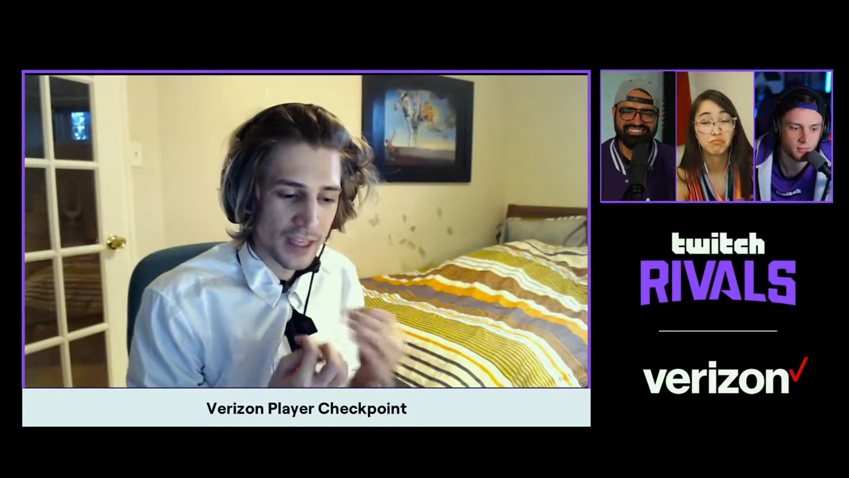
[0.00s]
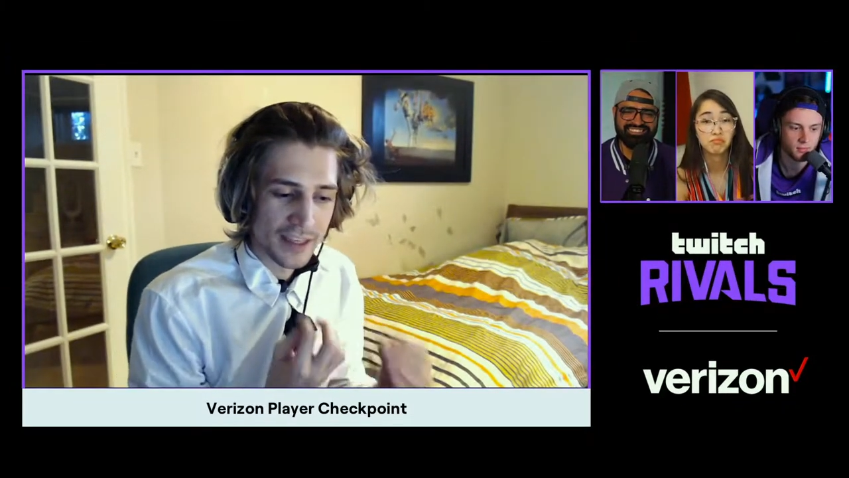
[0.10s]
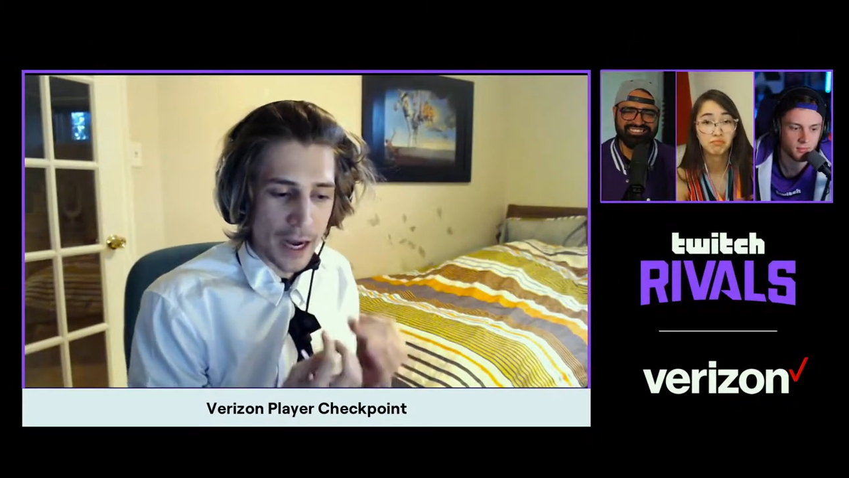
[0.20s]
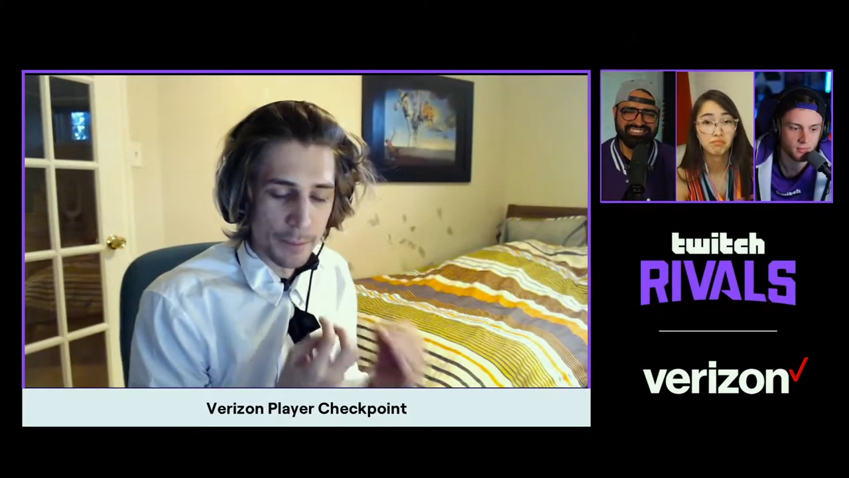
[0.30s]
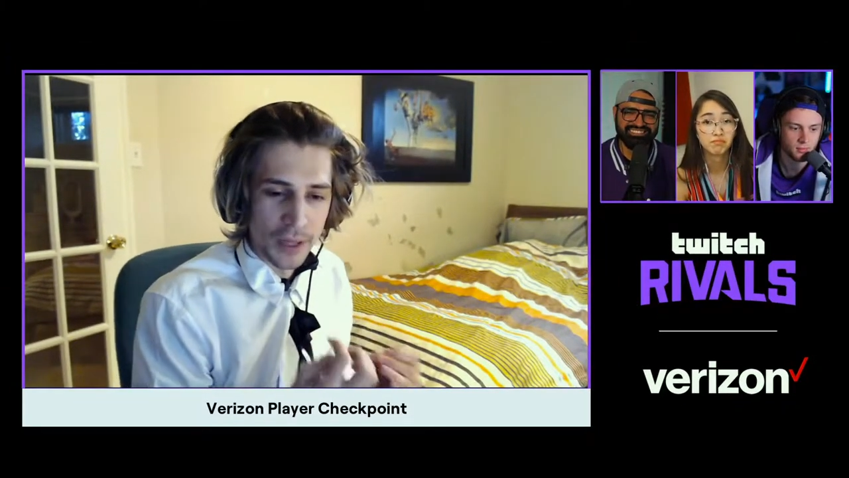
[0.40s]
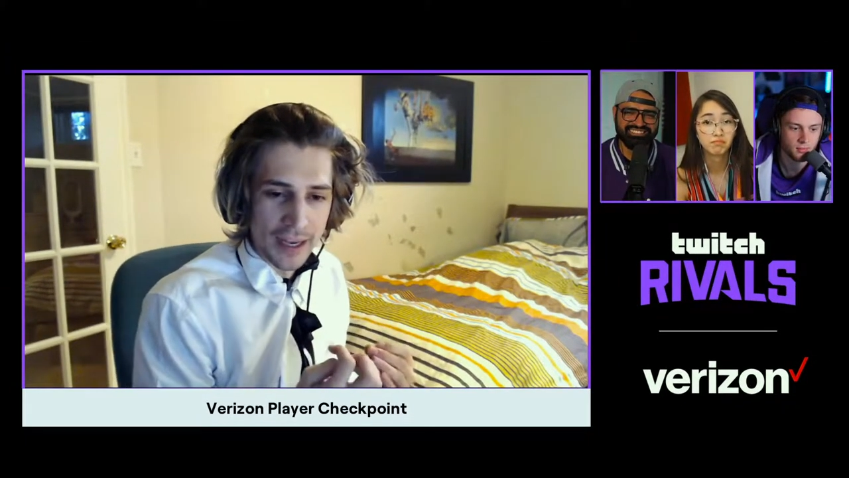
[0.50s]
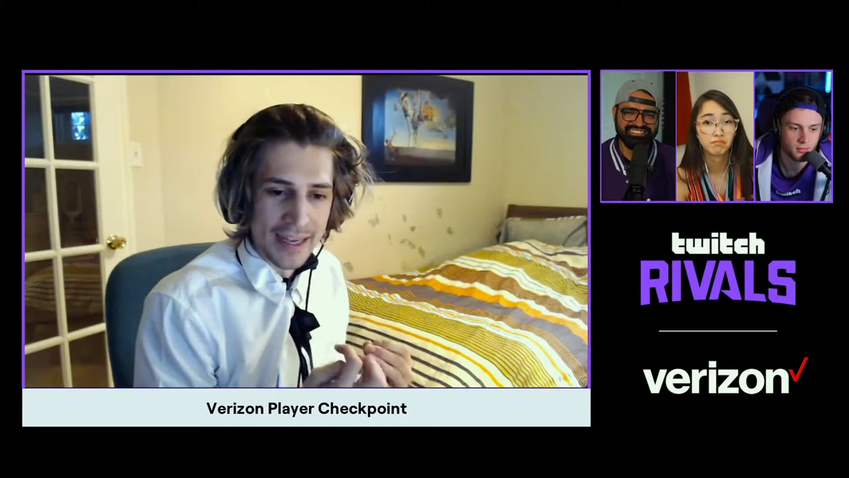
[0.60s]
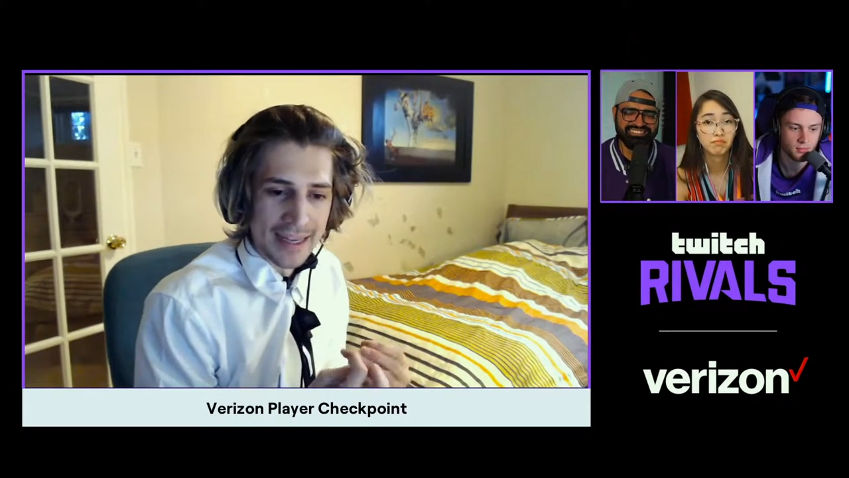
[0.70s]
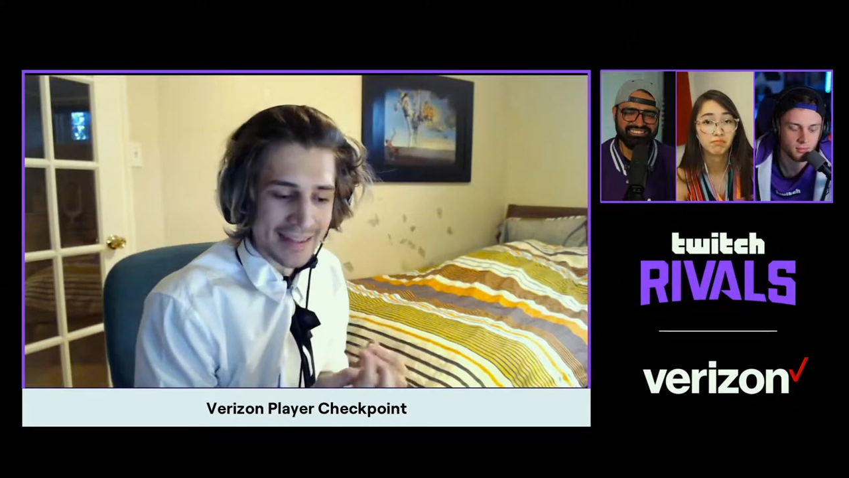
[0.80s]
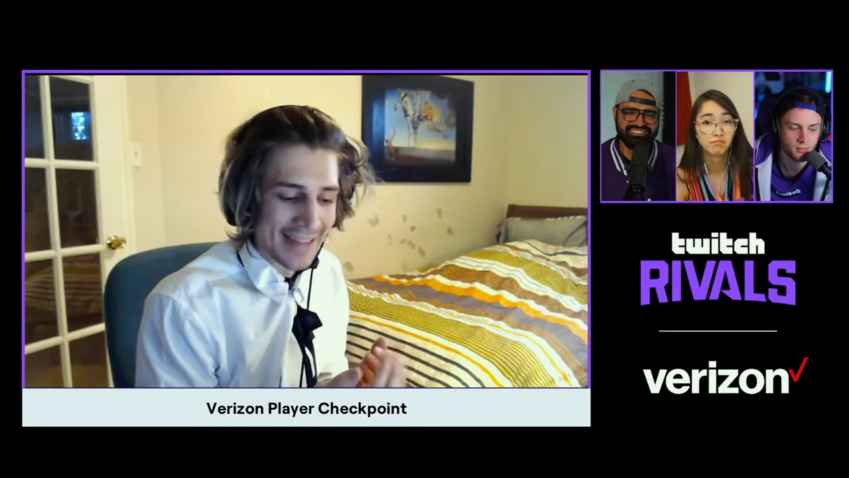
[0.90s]

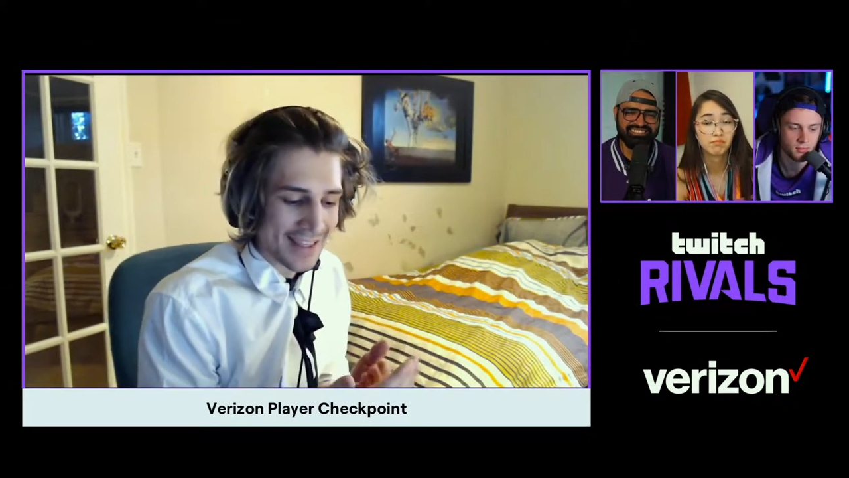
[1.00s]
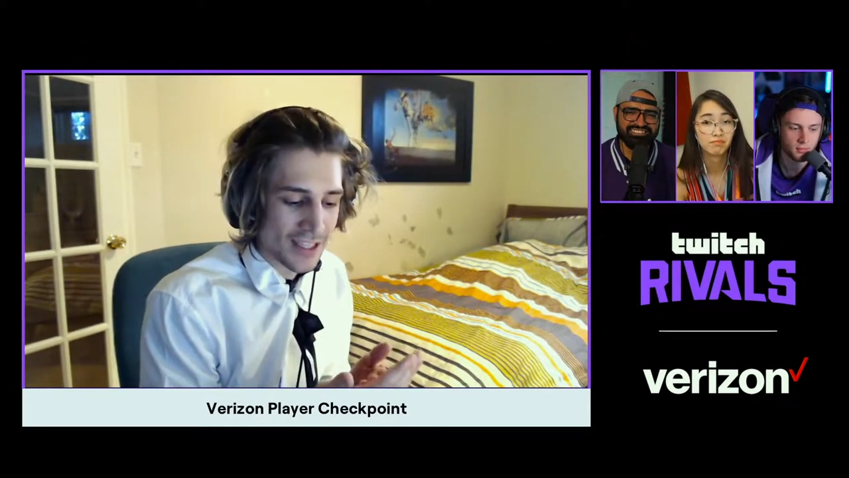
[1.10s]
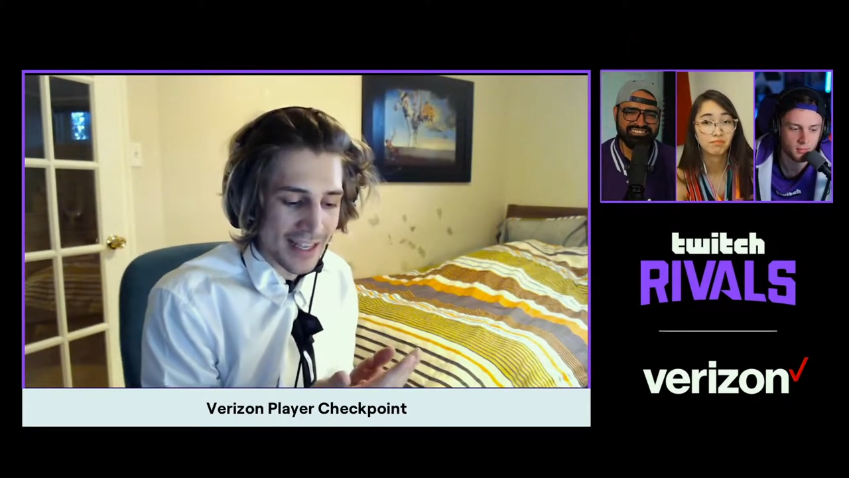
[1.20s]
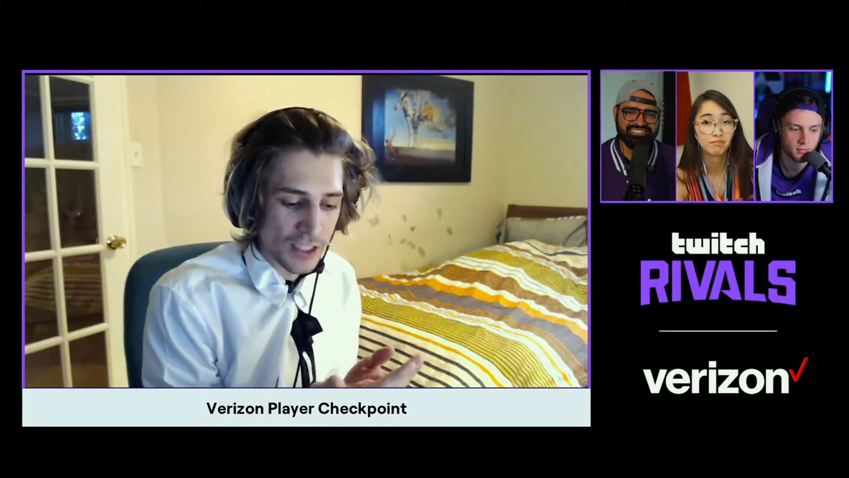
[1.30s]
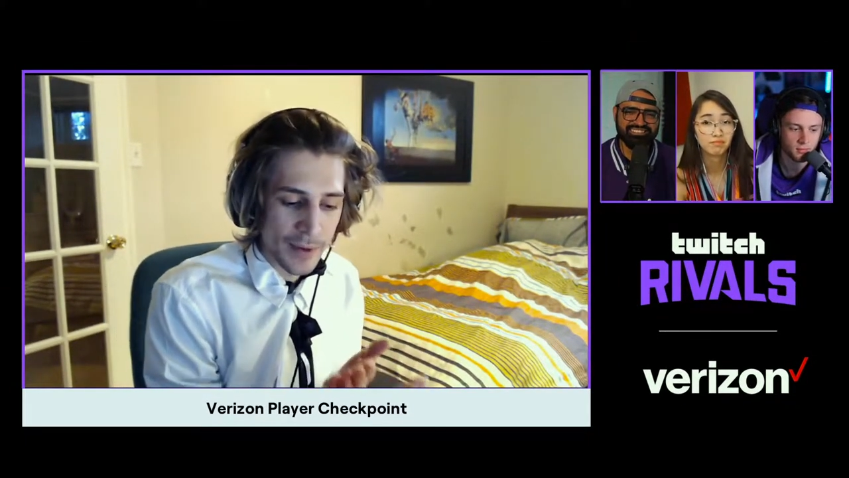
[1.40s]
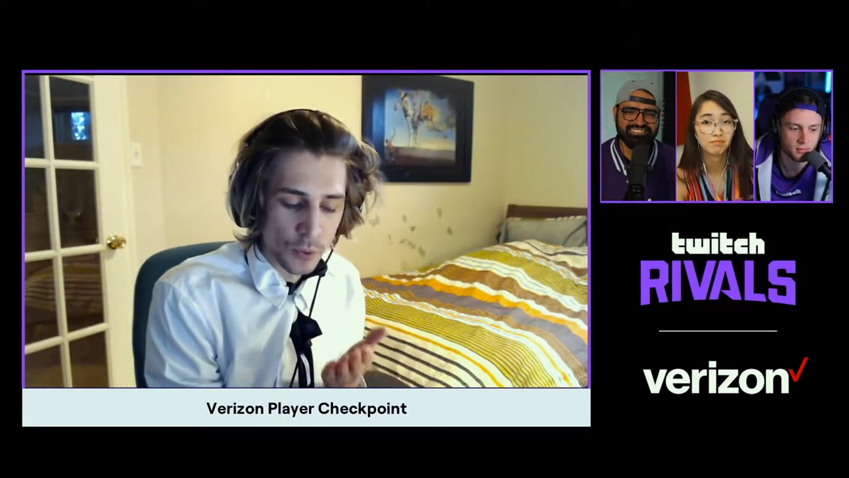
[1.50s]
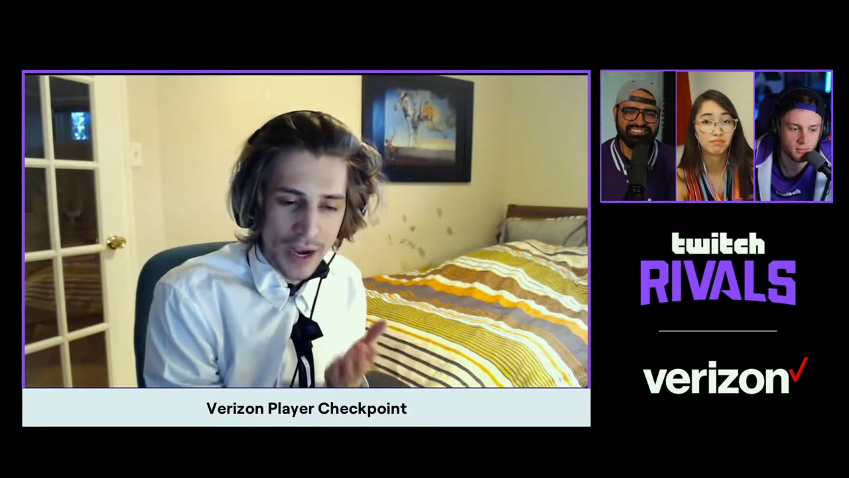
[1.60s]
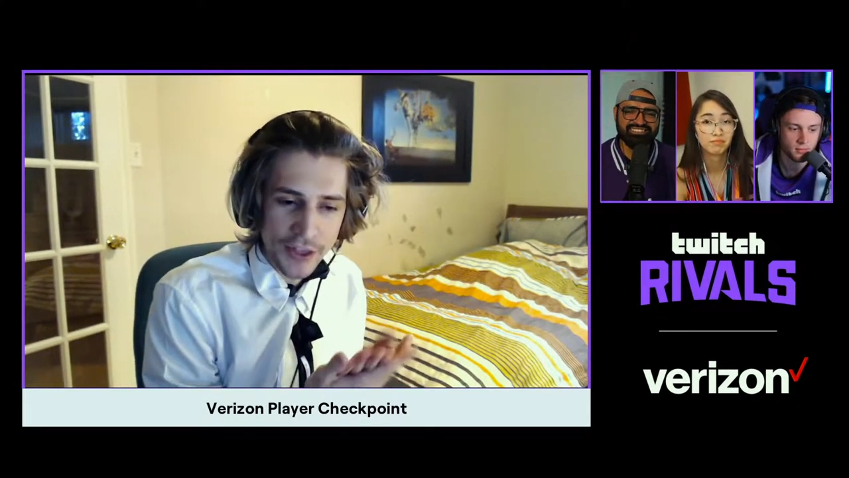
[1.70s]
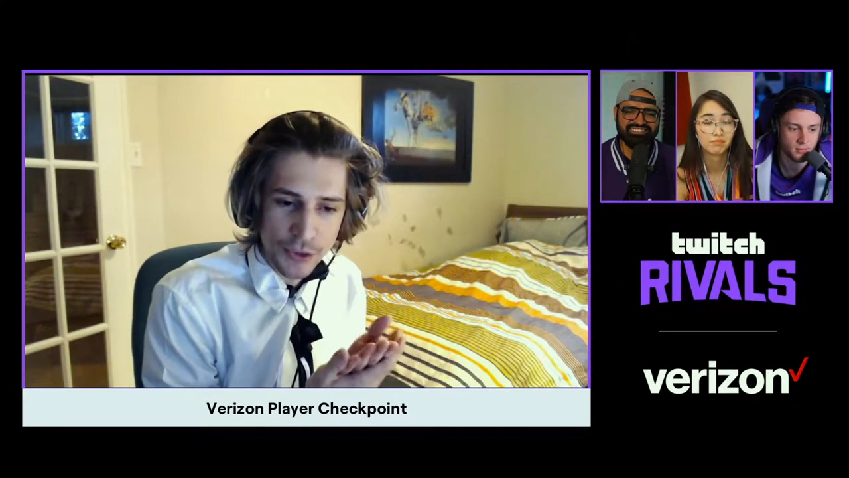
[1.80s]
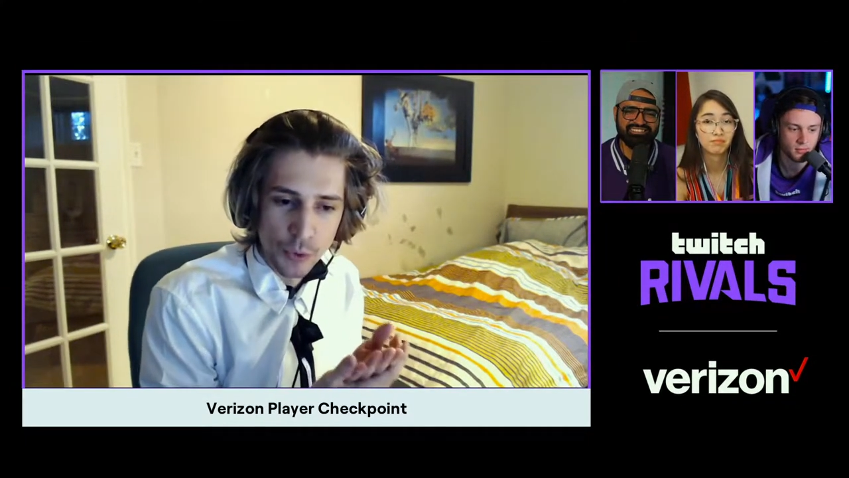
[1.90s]
gameplay that's coming
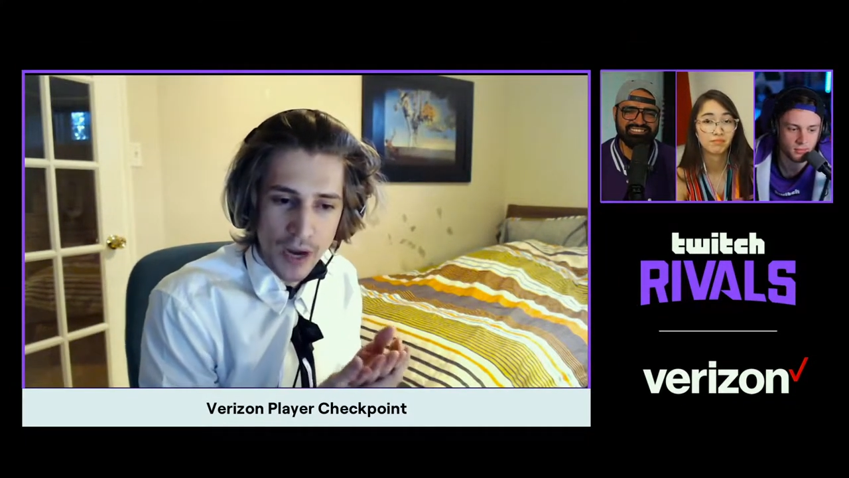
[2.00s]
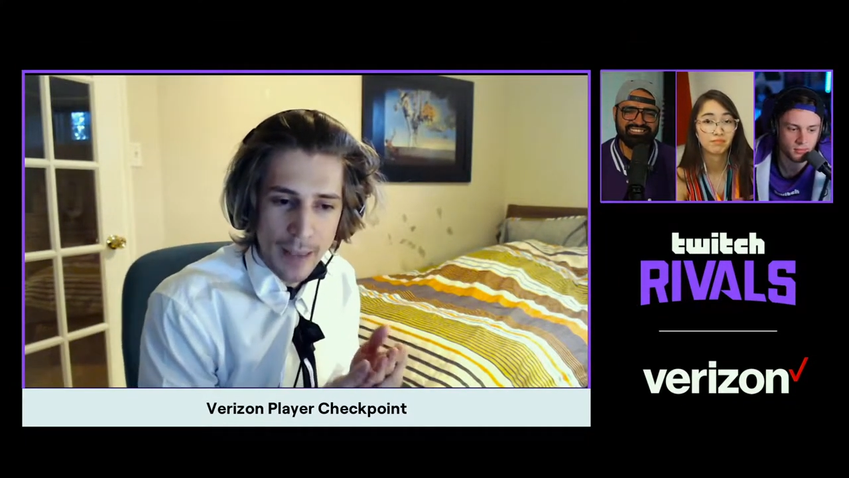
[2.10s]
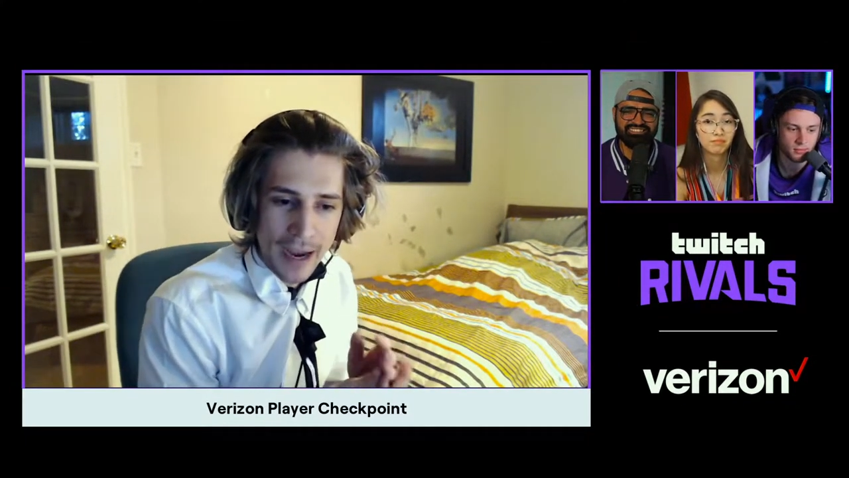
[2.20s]
right through